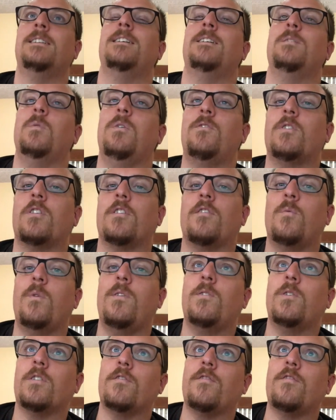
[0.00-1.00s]
We've got
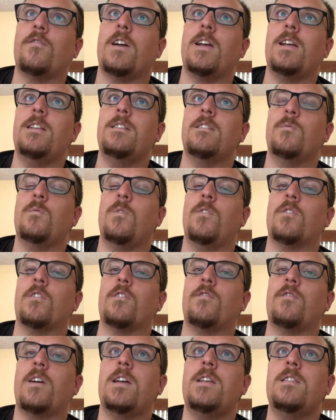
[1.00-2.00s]
to
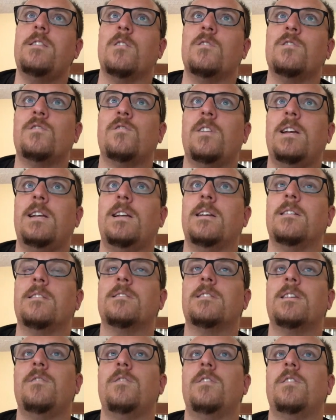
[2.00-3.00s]
fight those
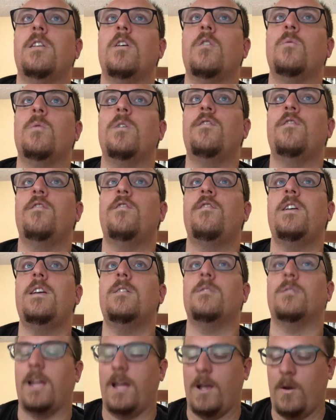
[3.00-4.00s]
feelings, even though we
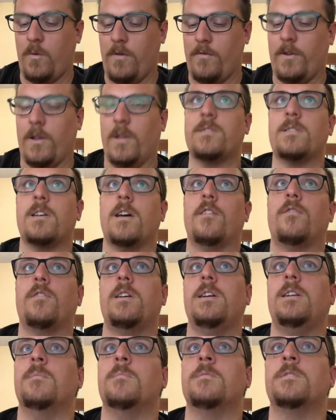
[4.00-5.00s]
feel like we've lost our
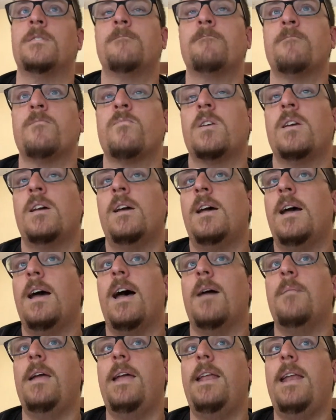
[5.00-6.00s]
freedoms.
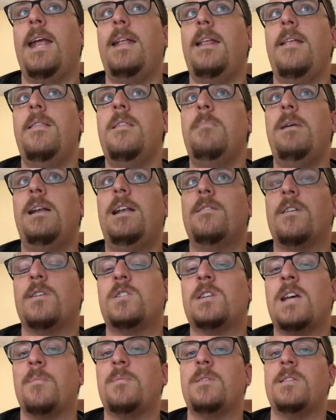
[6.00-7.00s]
In the middle of the
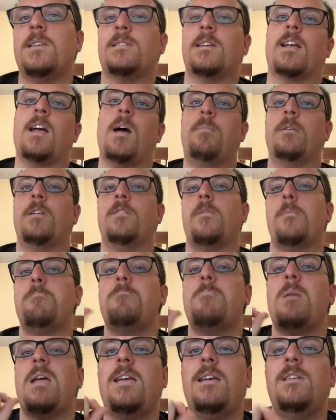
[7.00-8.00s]
chapter, there's a couple of
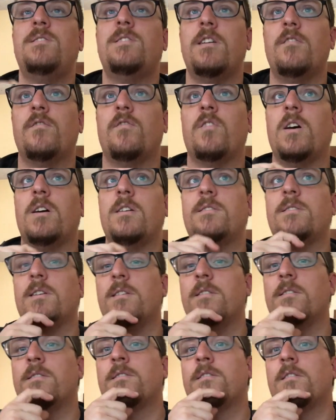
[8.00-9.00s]
amazing
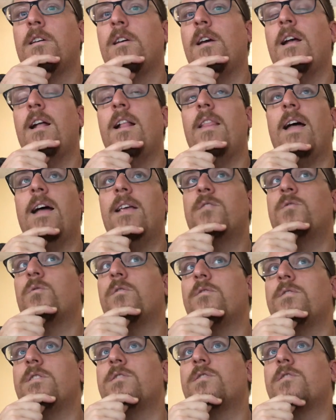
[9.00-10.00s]
verses that sort
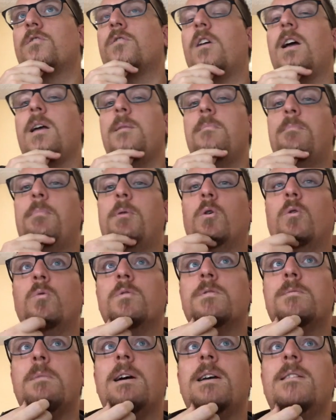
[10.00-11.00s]
of describe
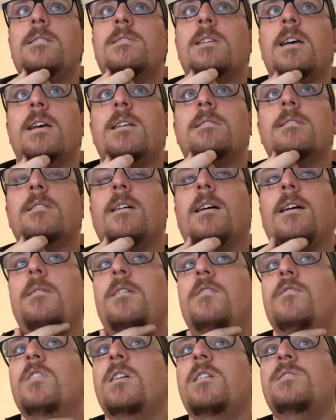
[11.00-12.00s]
Paul's mindset.
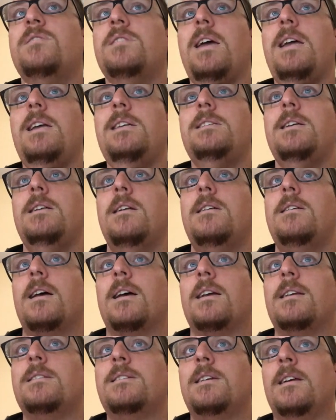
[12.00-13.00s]
In verse 18 and
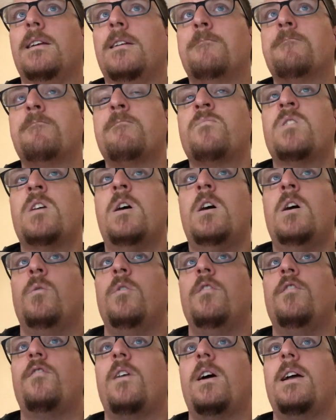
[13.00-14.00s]
19,
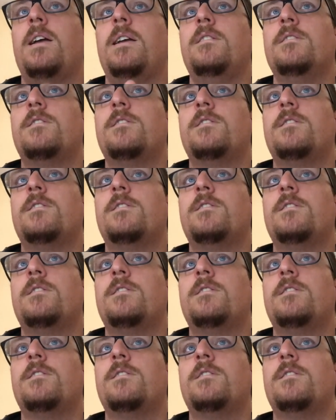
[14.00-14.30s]
we find